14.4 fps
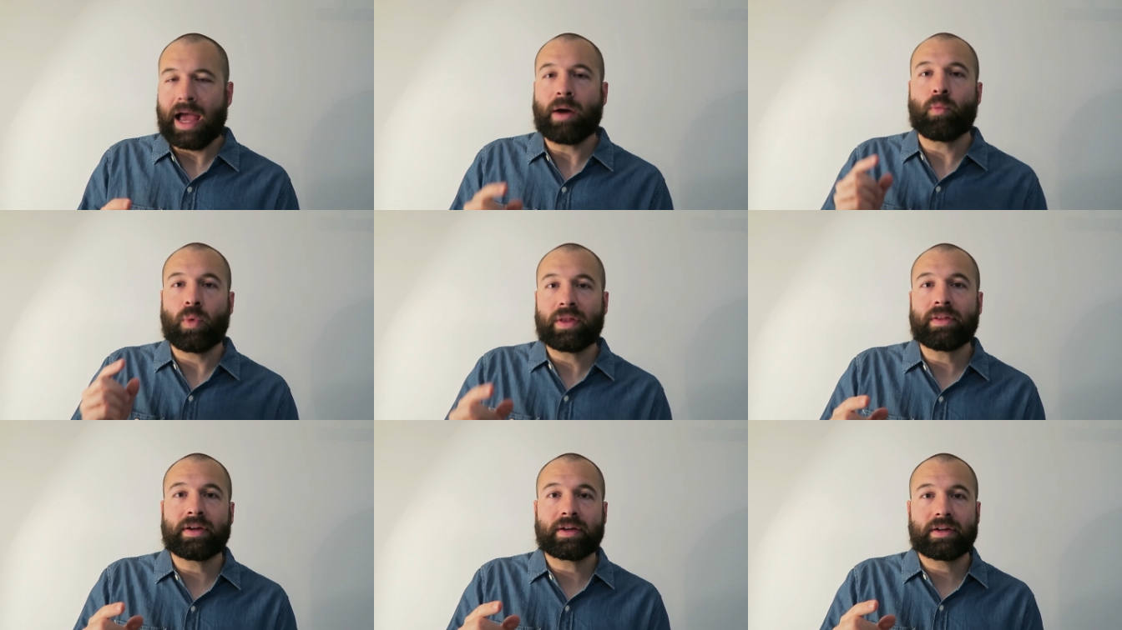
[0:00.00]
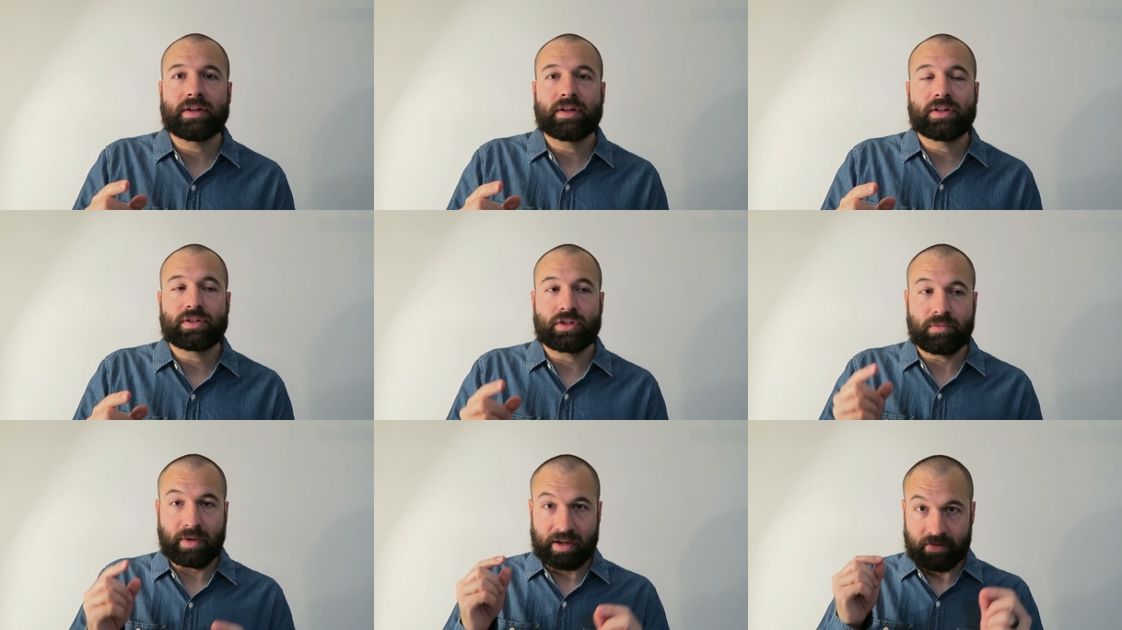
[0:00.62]
I'm willing
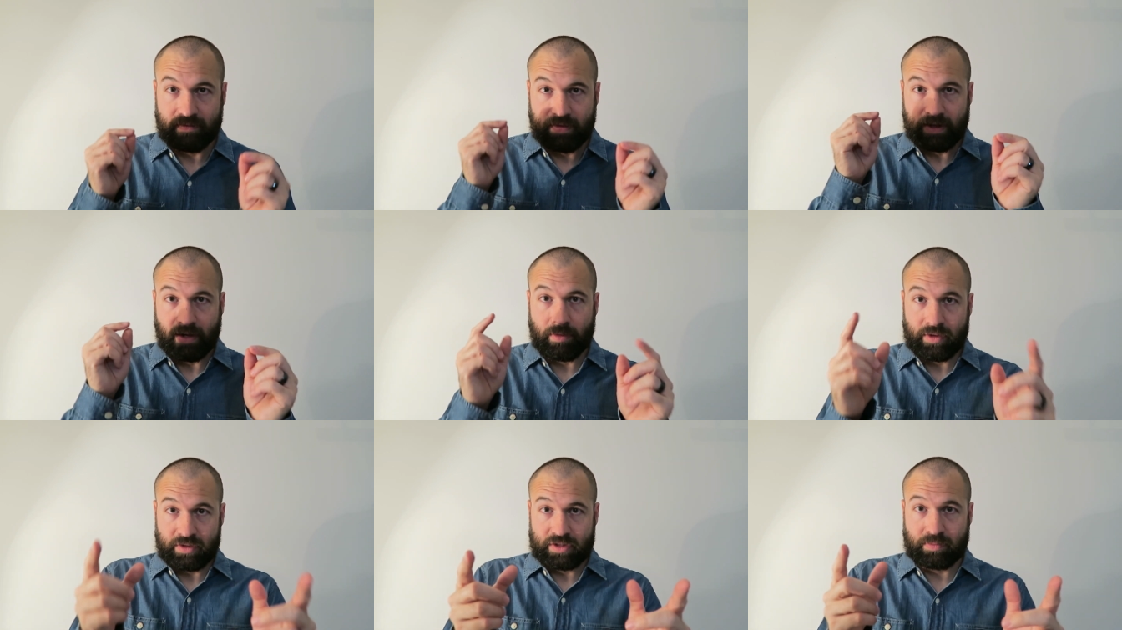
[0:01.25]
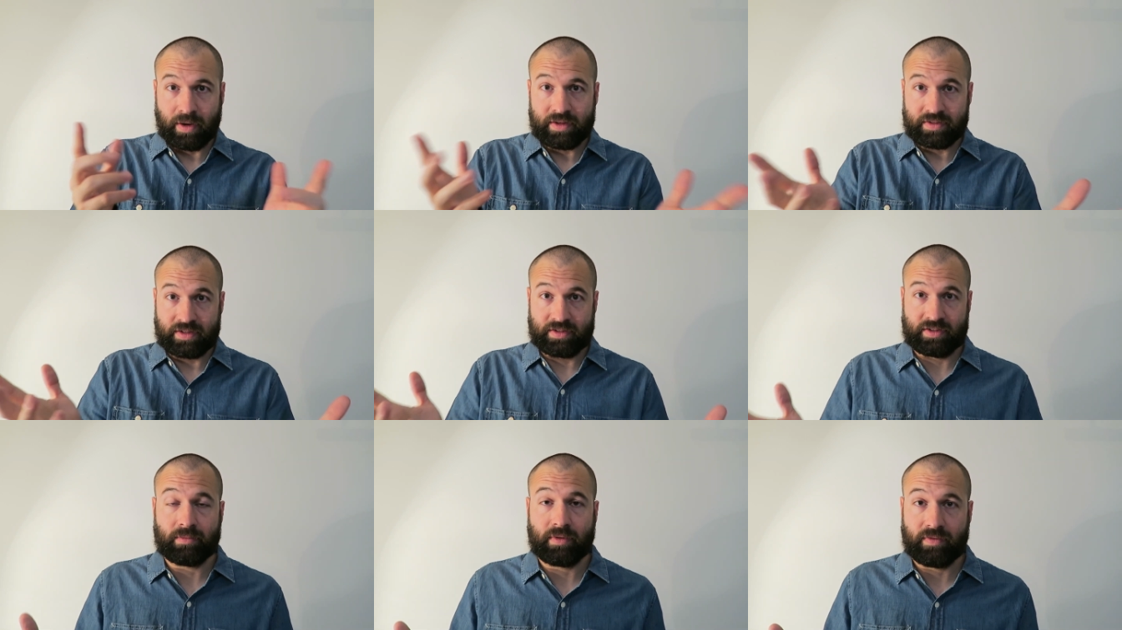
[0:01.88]
to make a video in response to
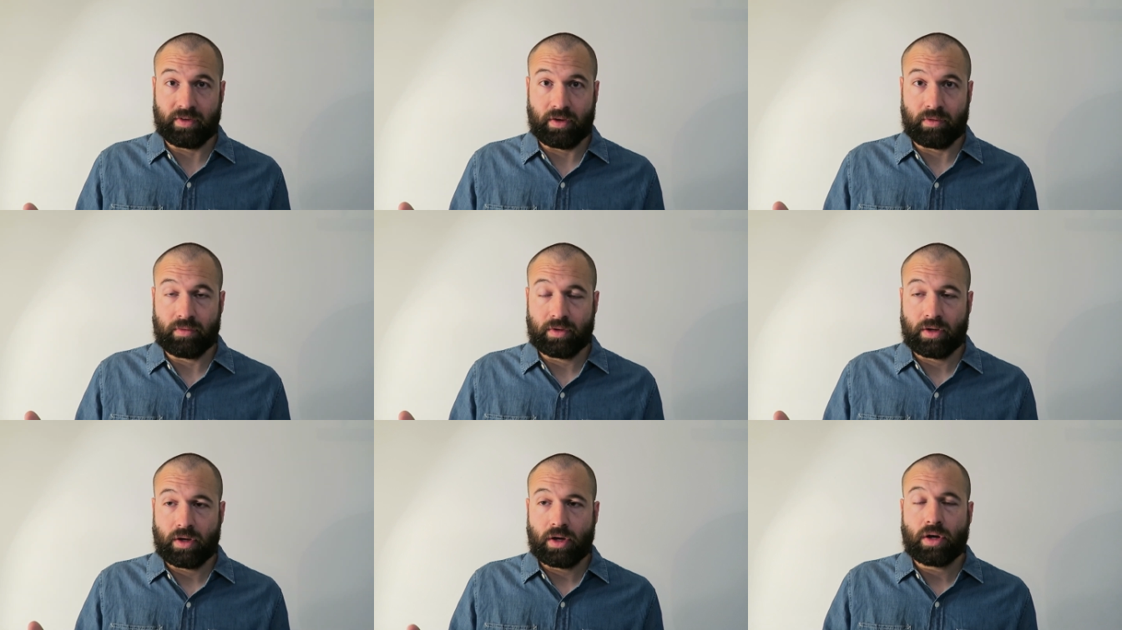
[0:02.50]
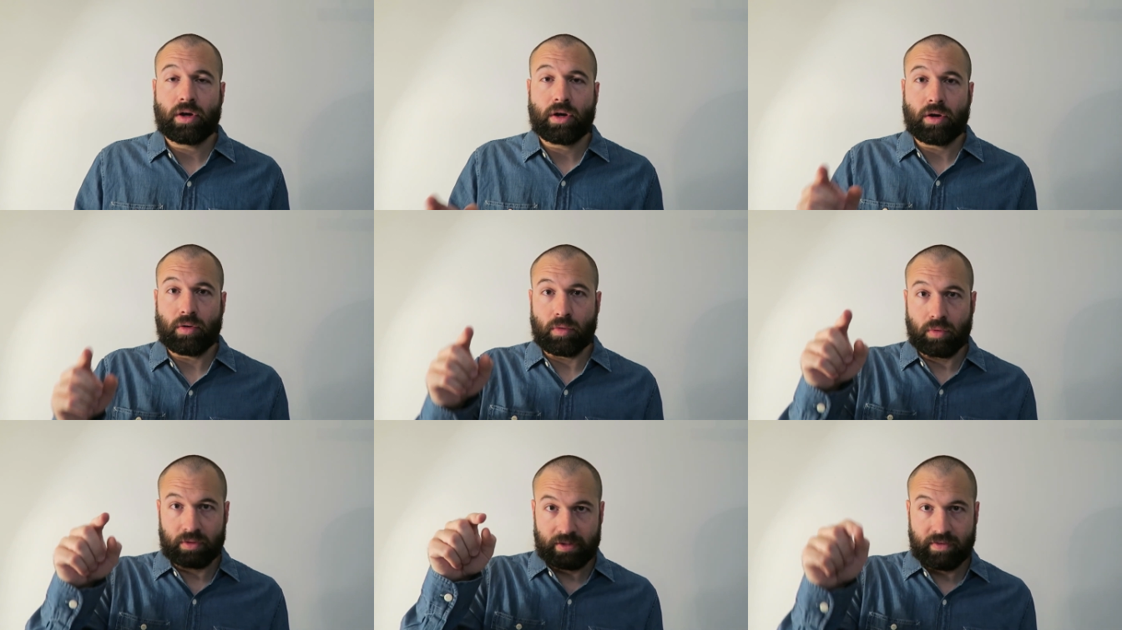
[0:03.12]
some of you
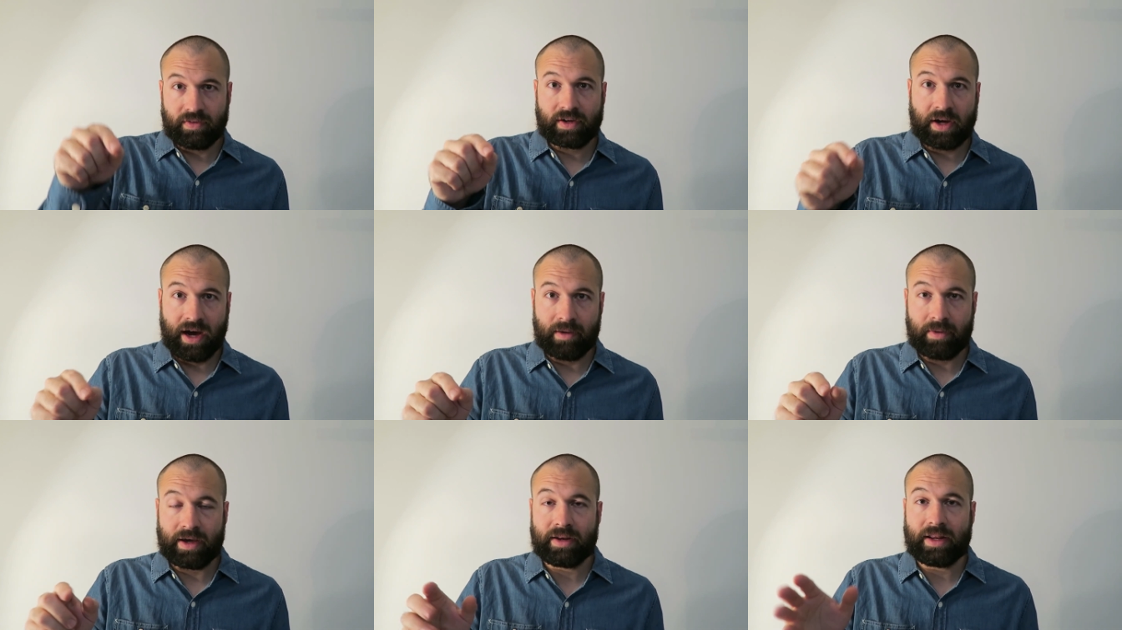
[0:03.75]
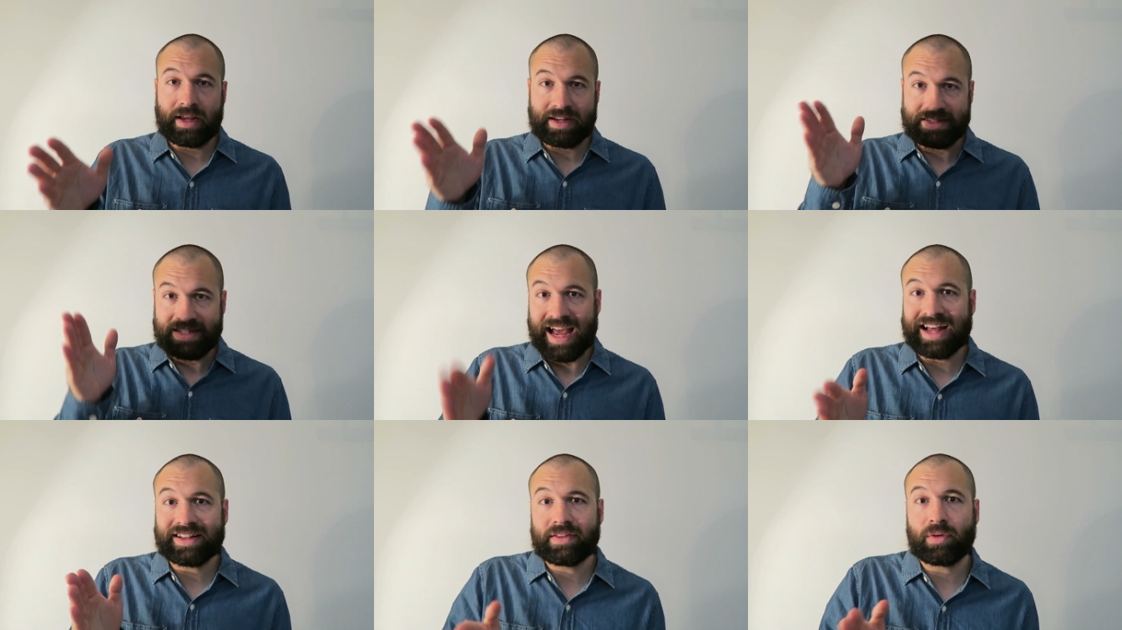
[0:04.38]
who will leave a comment
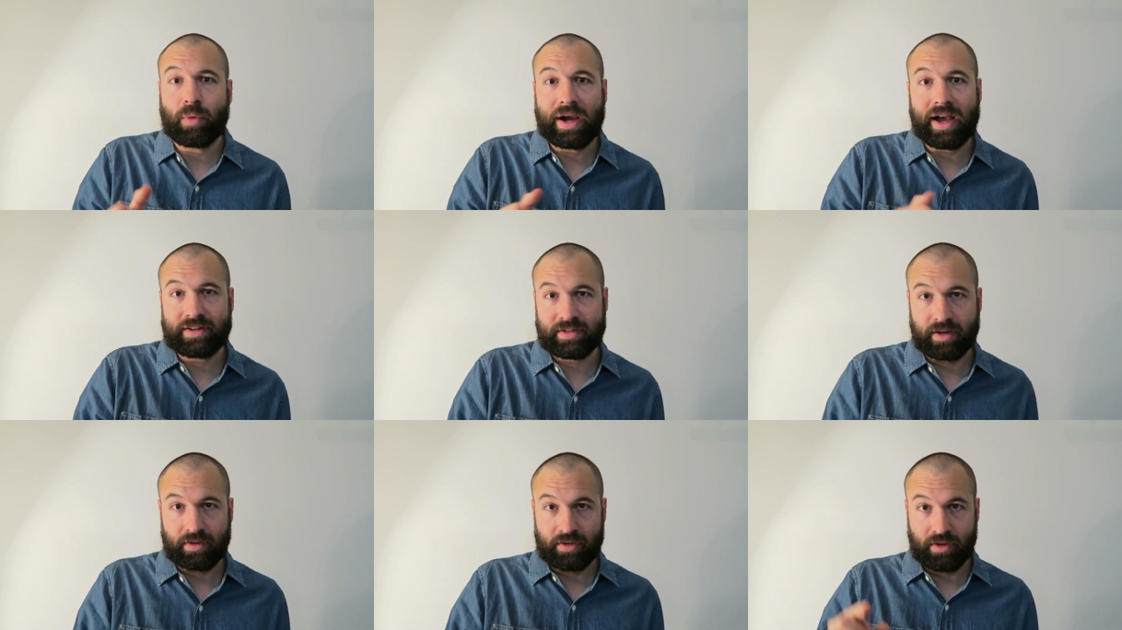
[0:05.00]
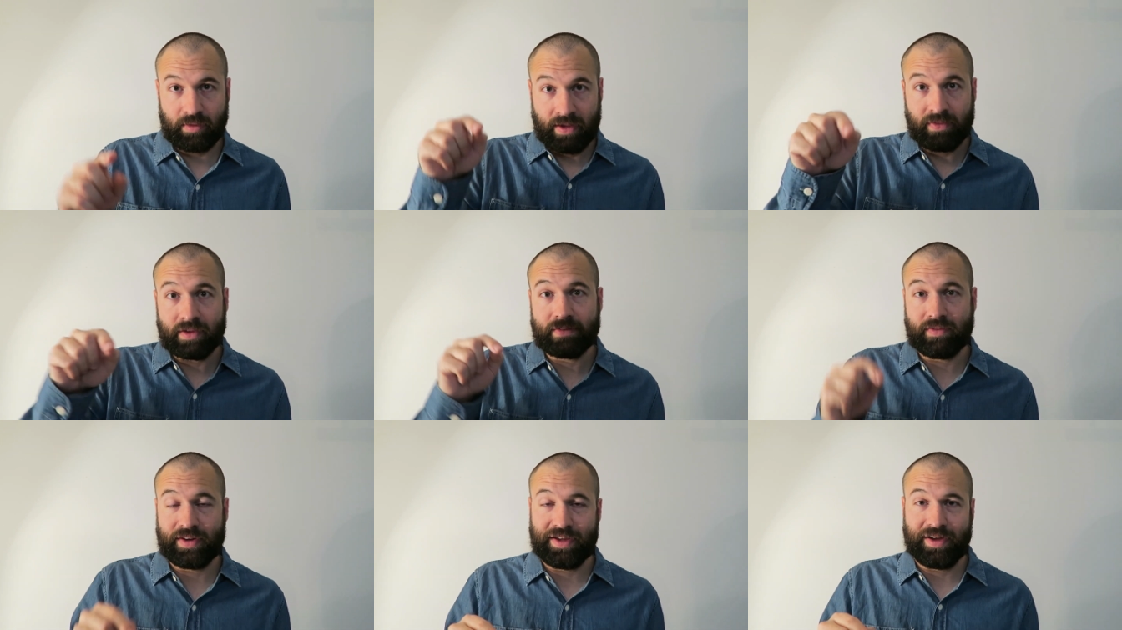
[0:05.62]
exactly the way I tell you in
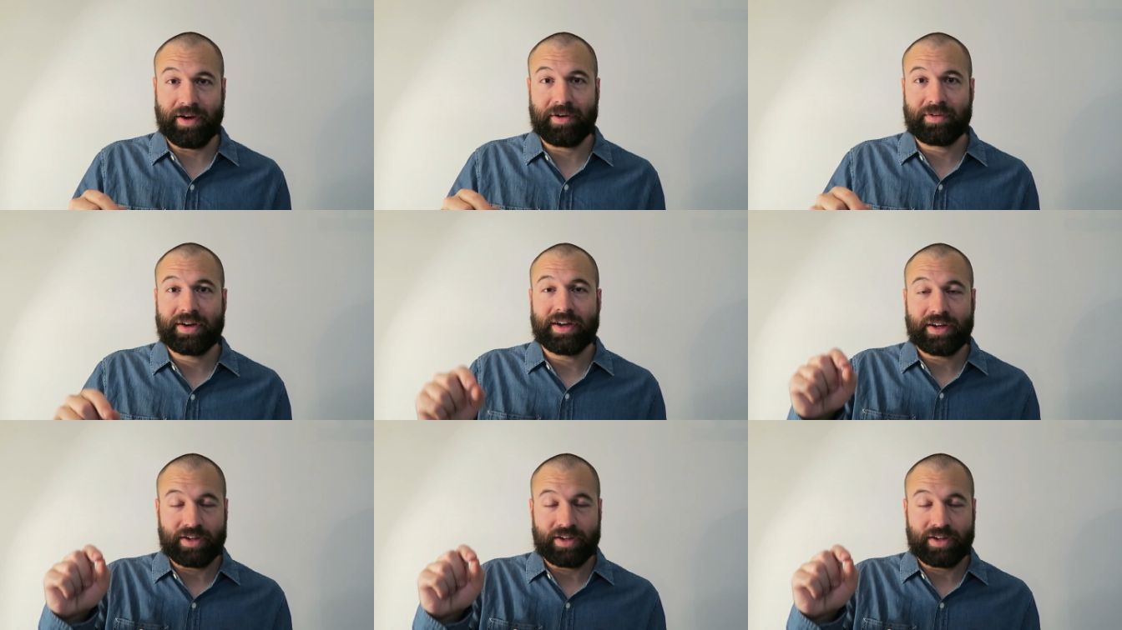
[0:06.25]
this video.